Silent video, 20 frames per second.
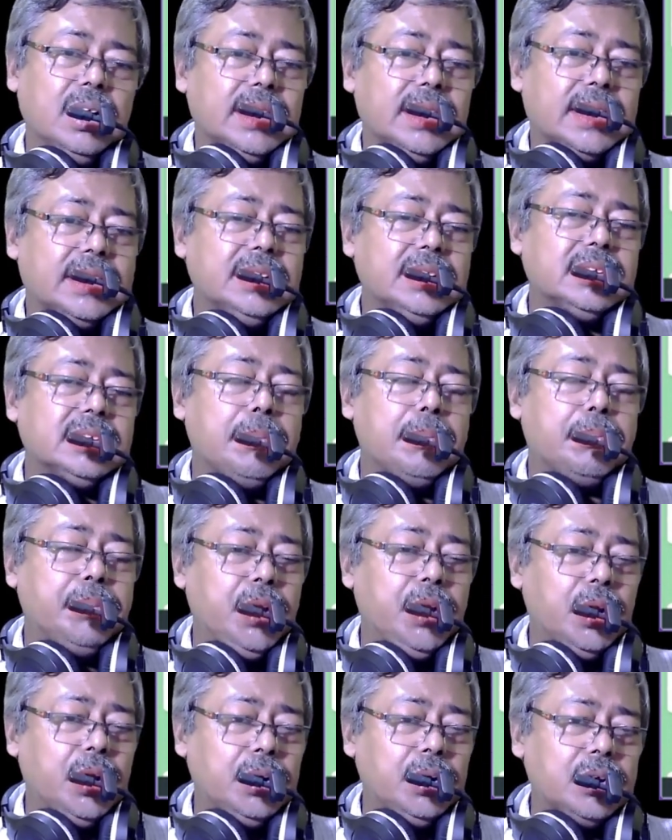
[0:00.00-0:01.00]
that is the
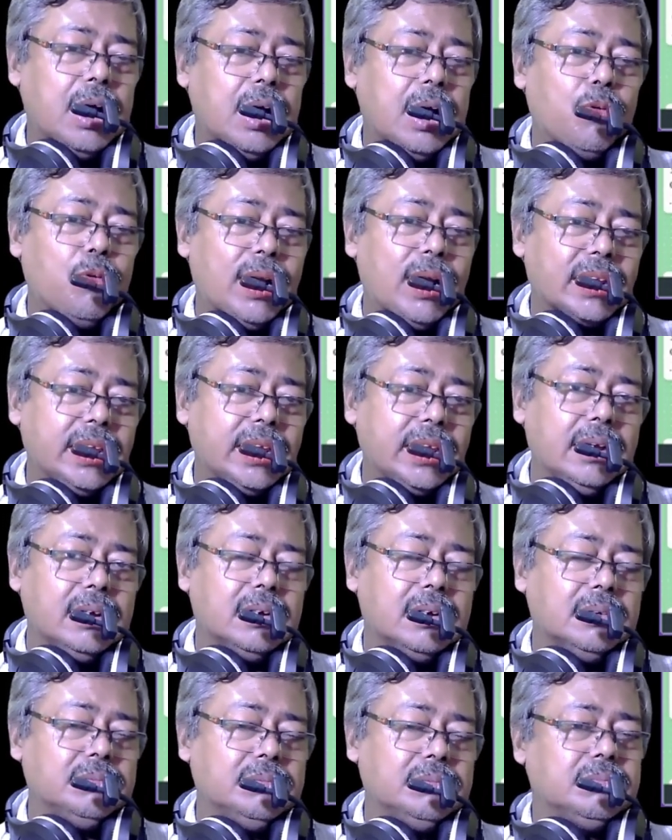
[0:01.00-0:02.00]
period of working
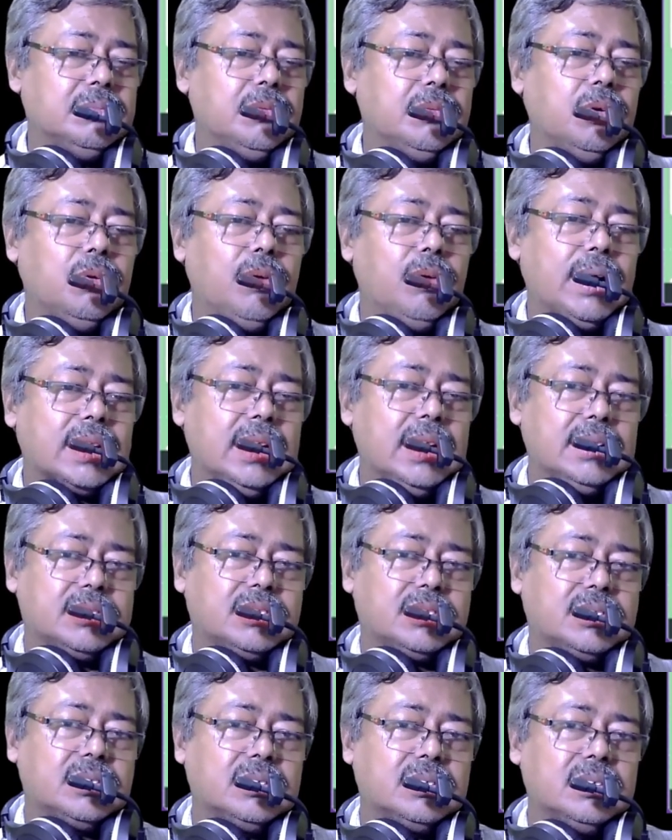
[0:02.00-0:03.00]

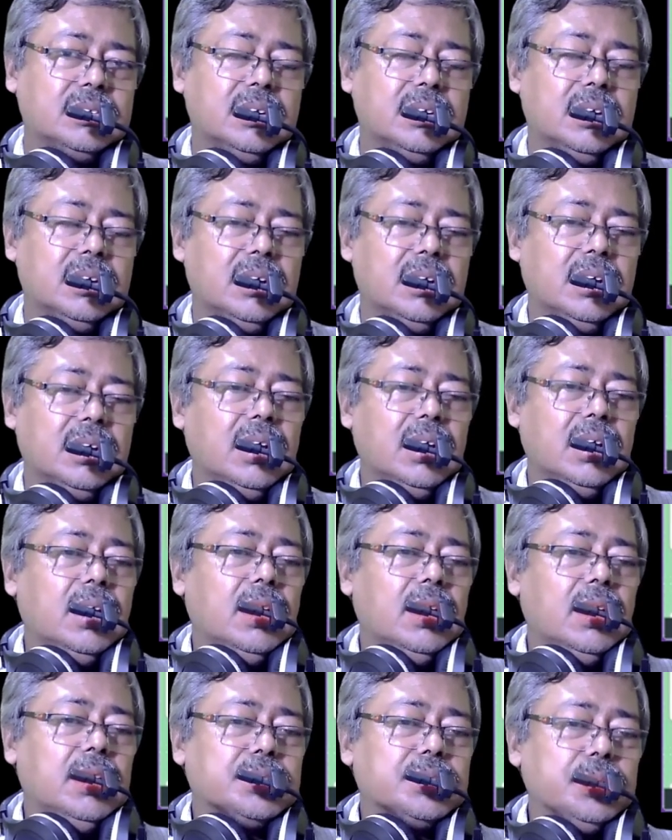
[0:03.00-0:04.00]
workers.
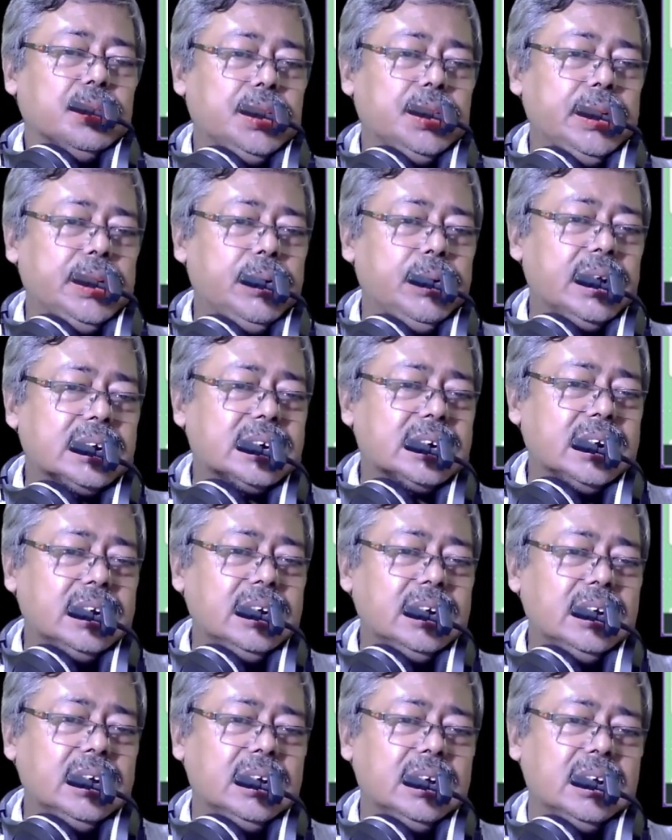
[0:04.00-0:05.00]
So
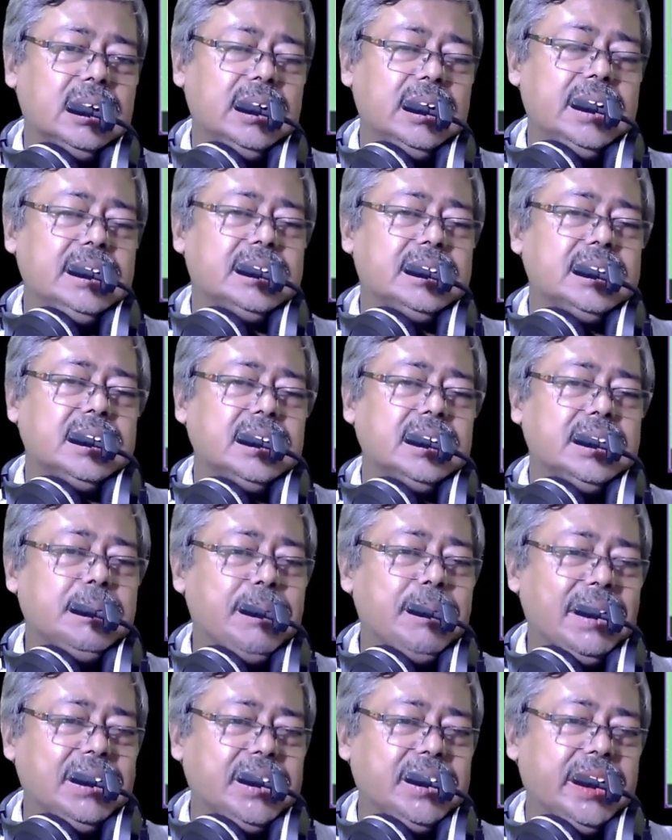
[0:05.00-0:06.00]
duration is
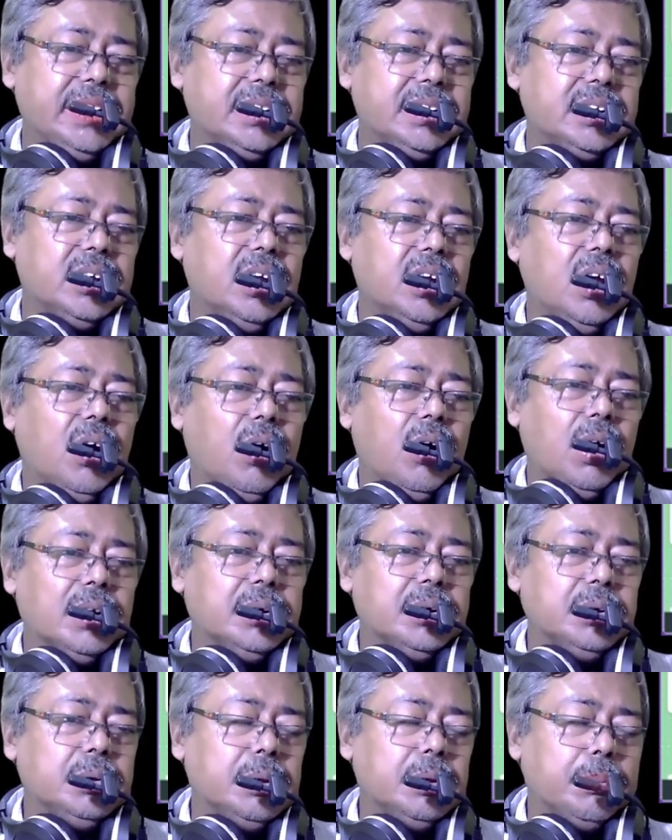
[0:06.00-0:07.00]
dependent
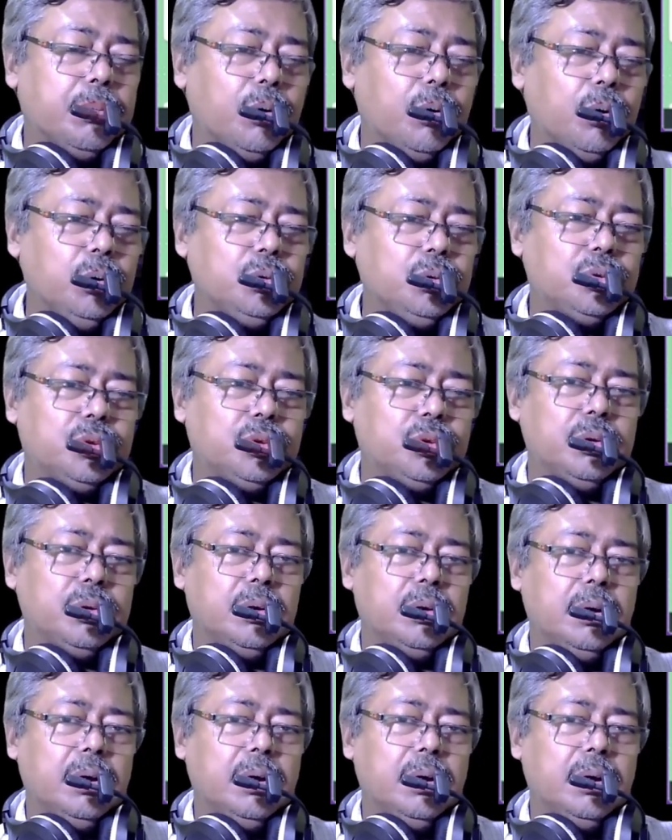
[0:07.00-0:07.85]
on the both